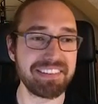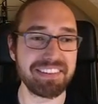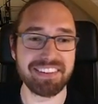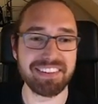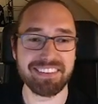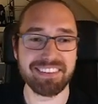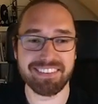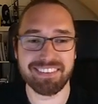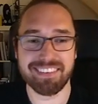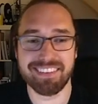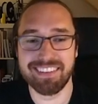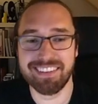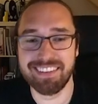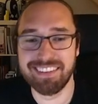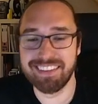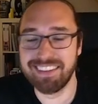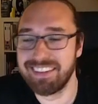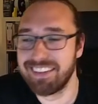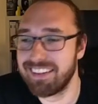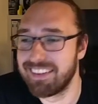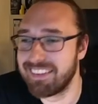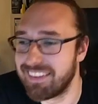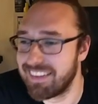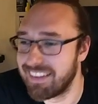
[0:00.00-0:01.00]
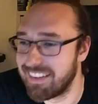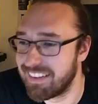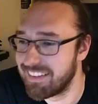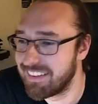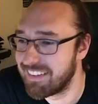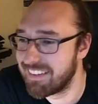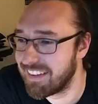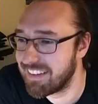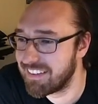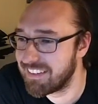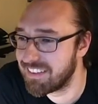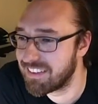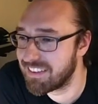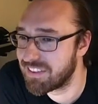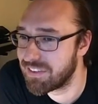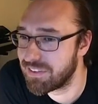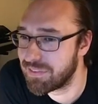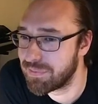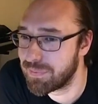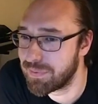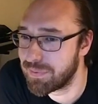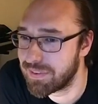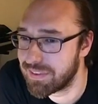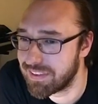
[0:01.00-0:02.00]
chance, then this
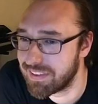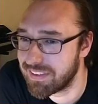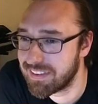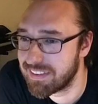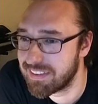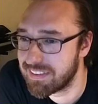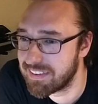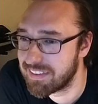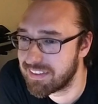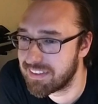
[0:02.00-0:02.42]
should work.